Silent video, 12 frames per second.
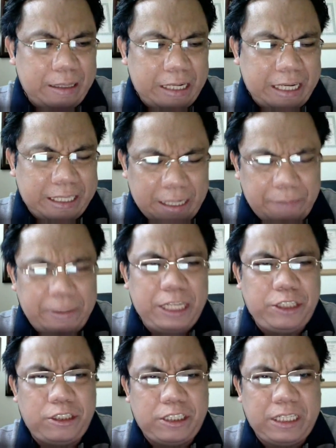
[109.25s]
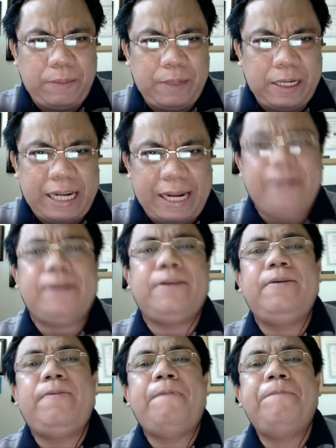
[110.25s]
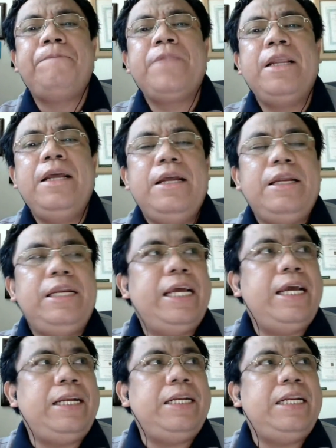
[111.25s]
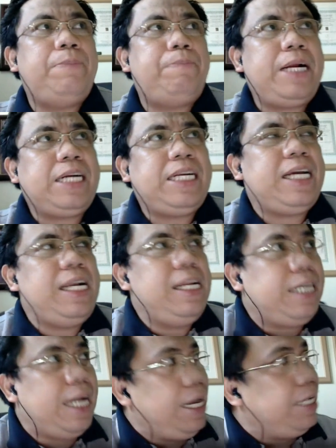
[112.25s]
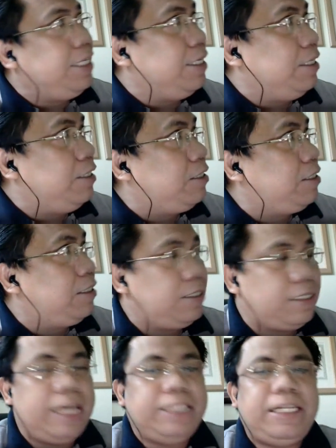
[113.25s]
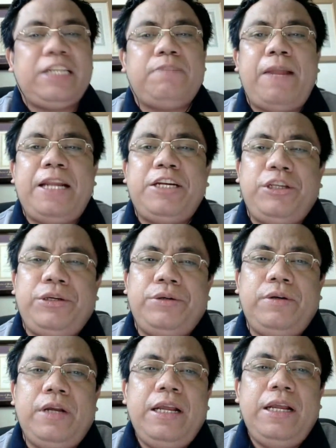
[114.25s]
examinations given at the end. Then the practical intelligence, as I explained to you,